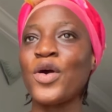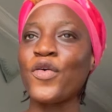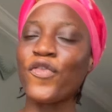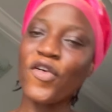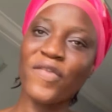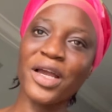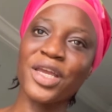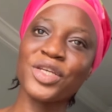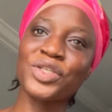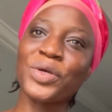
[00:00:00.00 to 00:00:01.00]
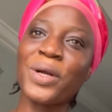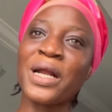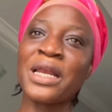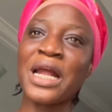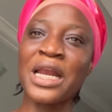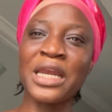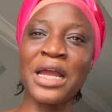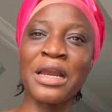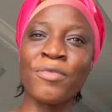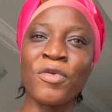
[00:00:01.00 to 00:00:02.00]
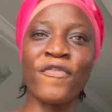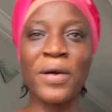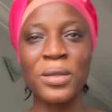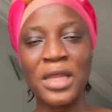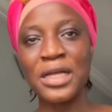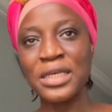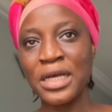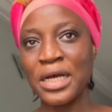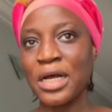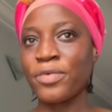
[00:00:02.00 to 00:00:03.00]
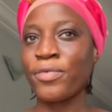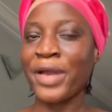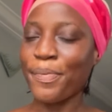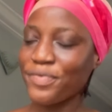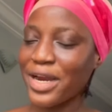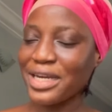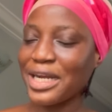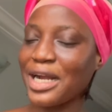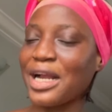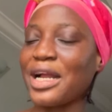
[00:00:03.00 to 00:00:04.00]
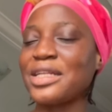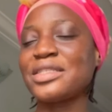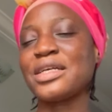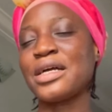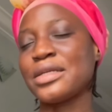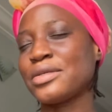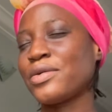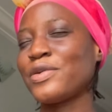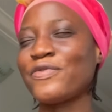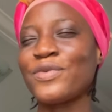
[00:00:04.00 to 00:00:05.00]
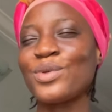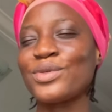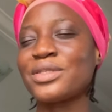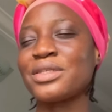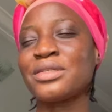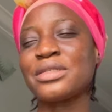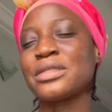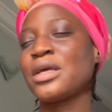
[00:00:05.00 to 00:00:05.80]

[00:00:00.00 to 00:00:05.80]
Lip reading: for vacation, and then we found out that we're pregnant and all those things.